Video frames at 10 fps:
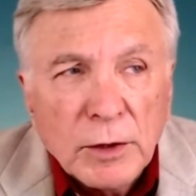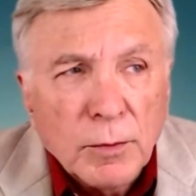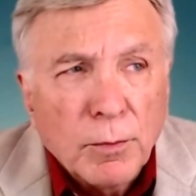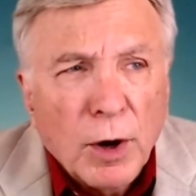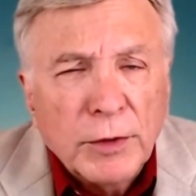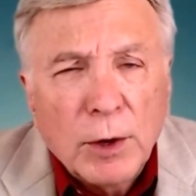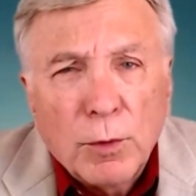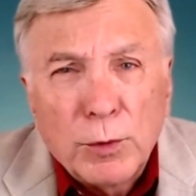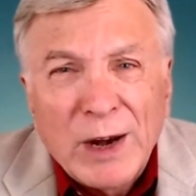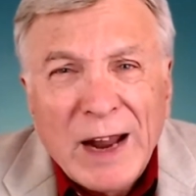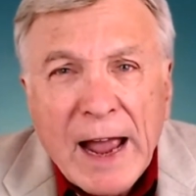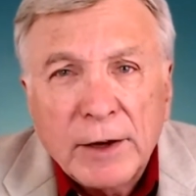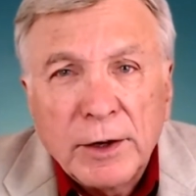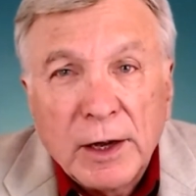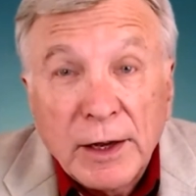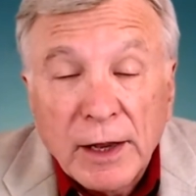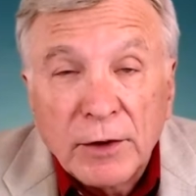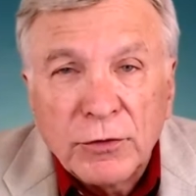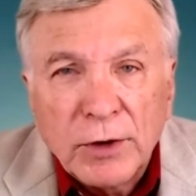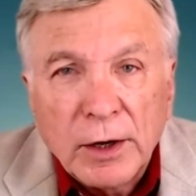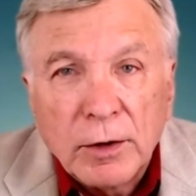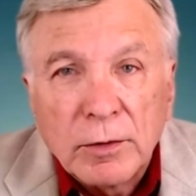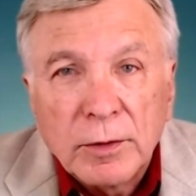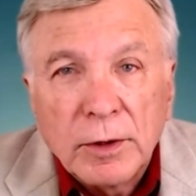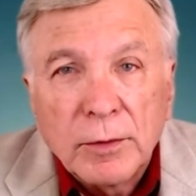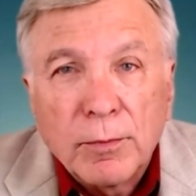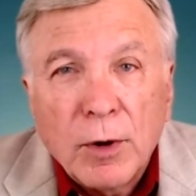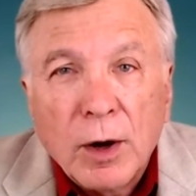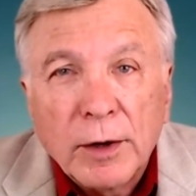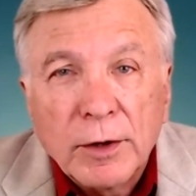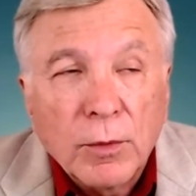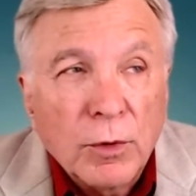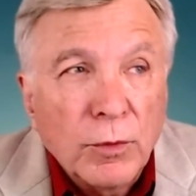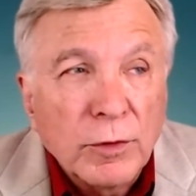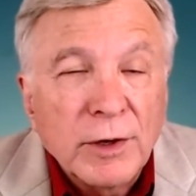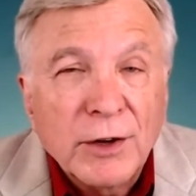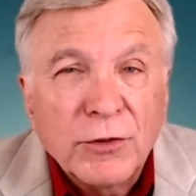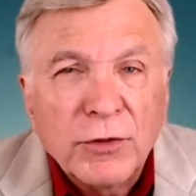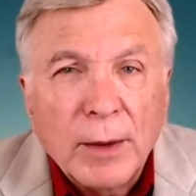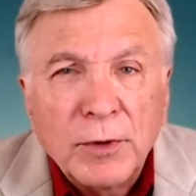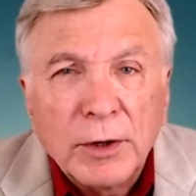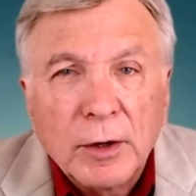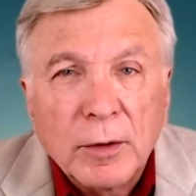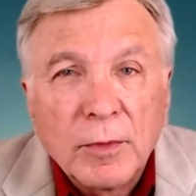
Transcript: In part, they were reacting against Hegel, in part, they were really accepting him.